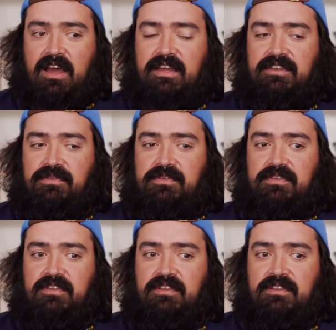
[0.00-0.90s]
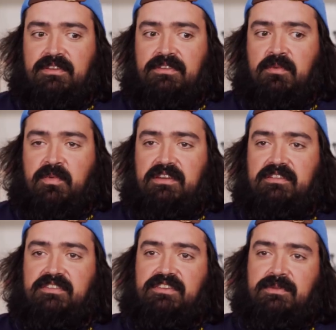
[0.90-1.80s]
I do a, a, a
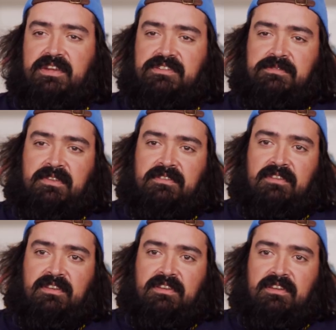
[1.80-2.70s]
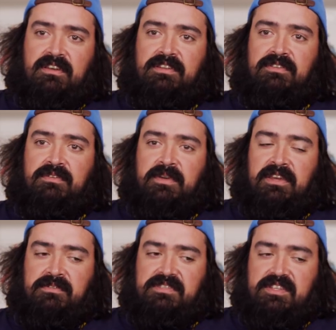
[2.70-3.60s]
weekly tea regimen. Okay. I do
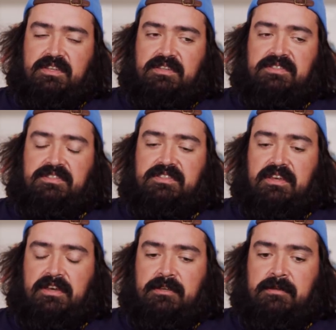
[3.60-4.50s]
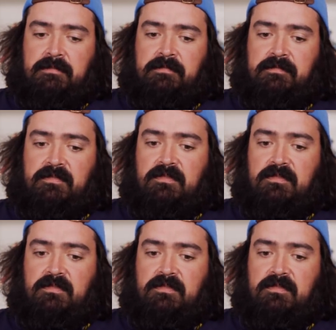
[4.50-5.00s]
my own teas. Um,